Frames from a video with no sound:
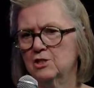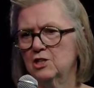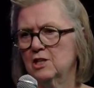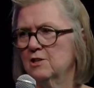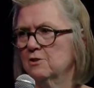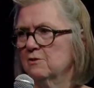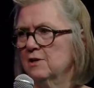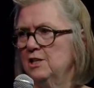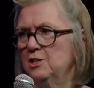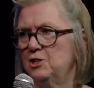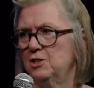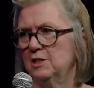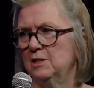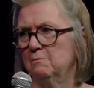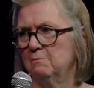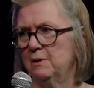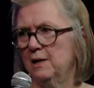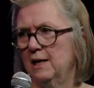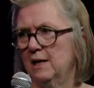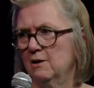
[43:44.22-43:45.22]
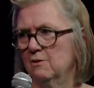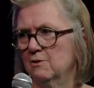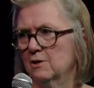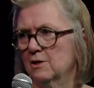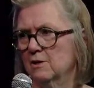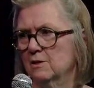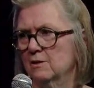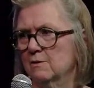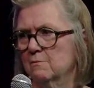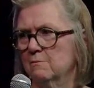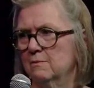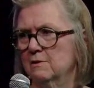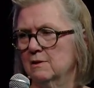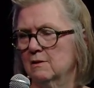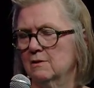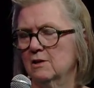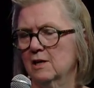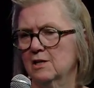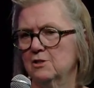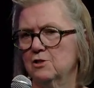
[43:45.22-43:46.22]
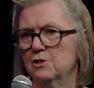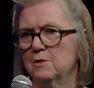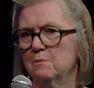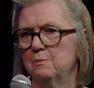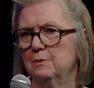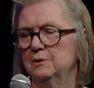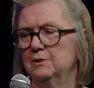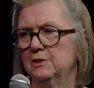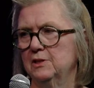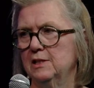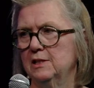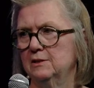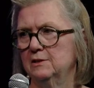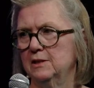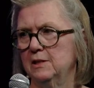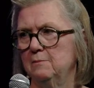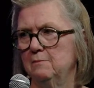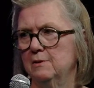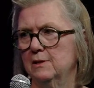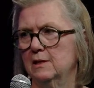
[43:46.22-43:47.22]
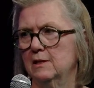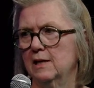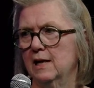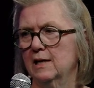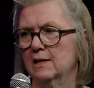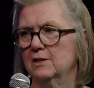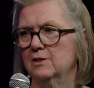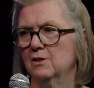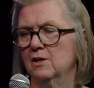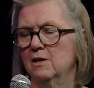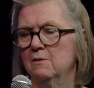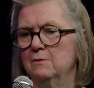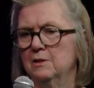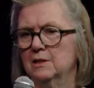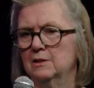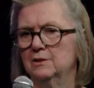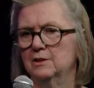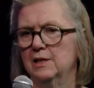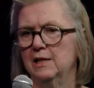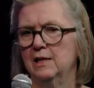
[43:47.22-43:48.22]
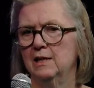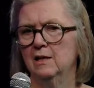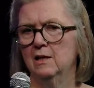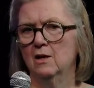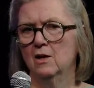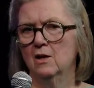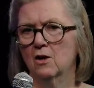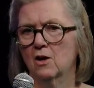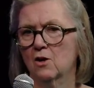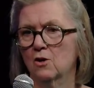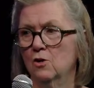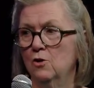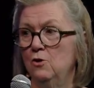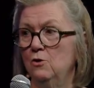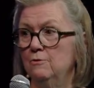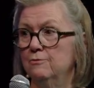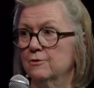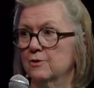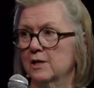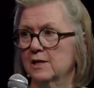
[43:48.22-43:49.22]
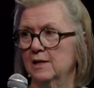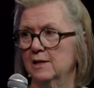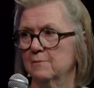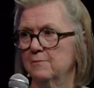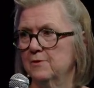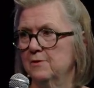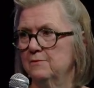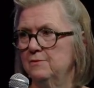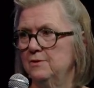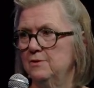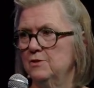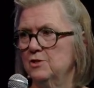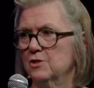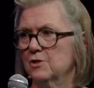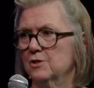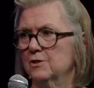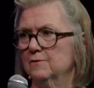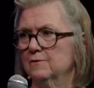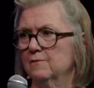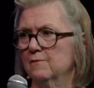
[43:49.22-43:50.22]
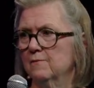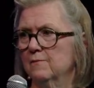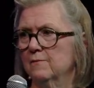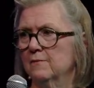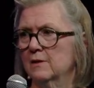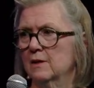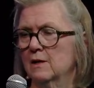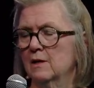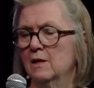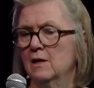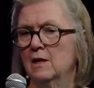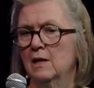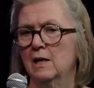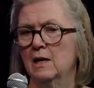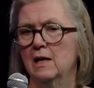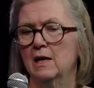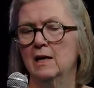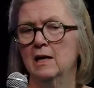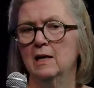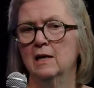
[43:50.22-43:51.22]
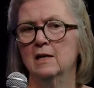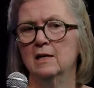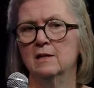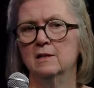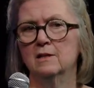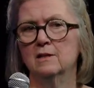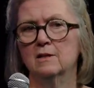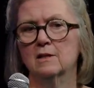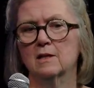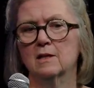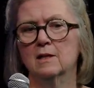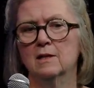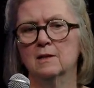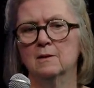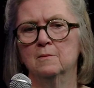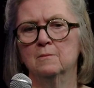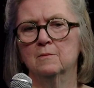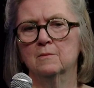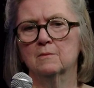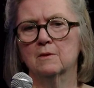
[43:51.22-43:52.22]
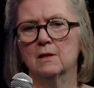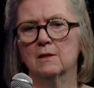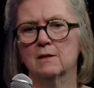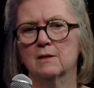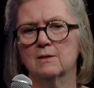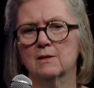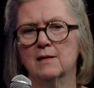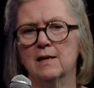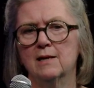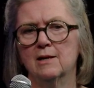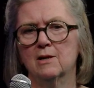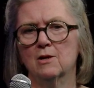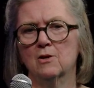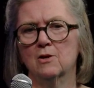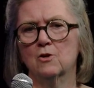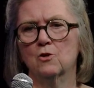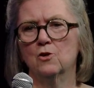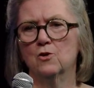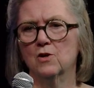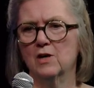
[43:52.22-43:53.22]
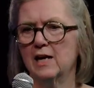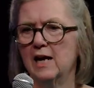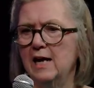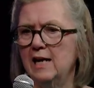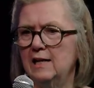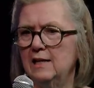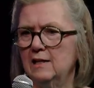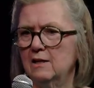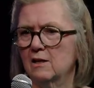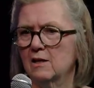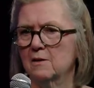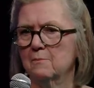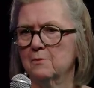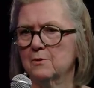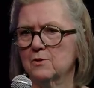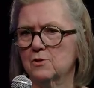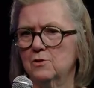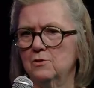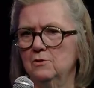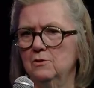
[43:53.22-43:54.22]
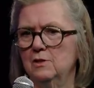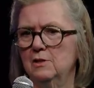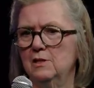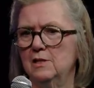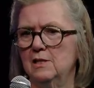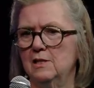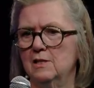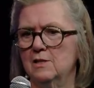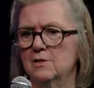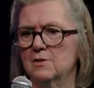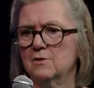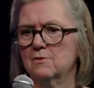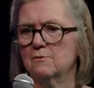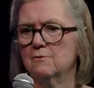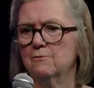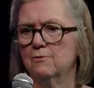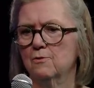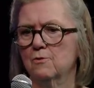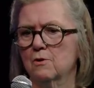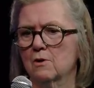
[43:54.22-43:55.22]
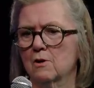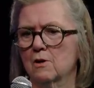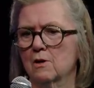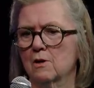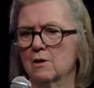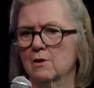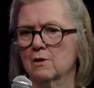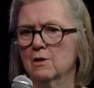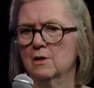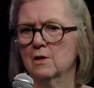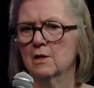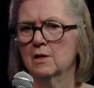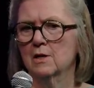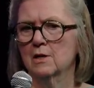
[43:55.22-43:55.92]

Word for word: generation in power, not just politically but economically, are hoovering up the future. And they're creating opportunities for